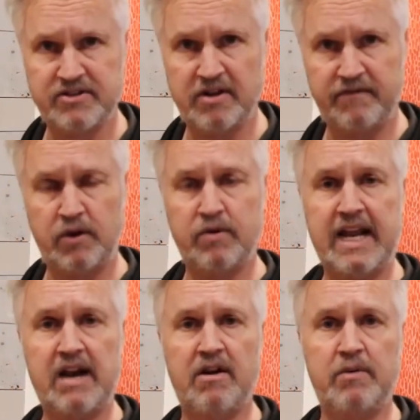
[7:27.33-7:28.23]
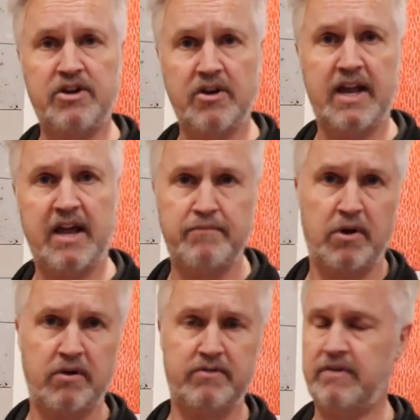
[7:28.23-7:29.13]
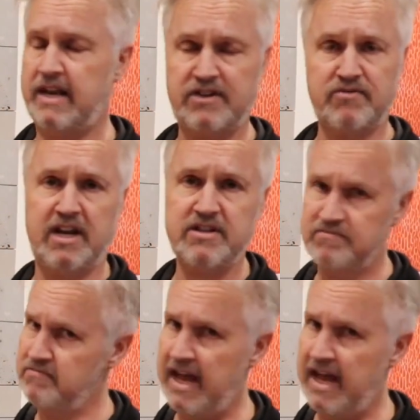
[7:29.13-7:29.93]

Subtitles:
So if you're in an area where you don't have bottled natural gas,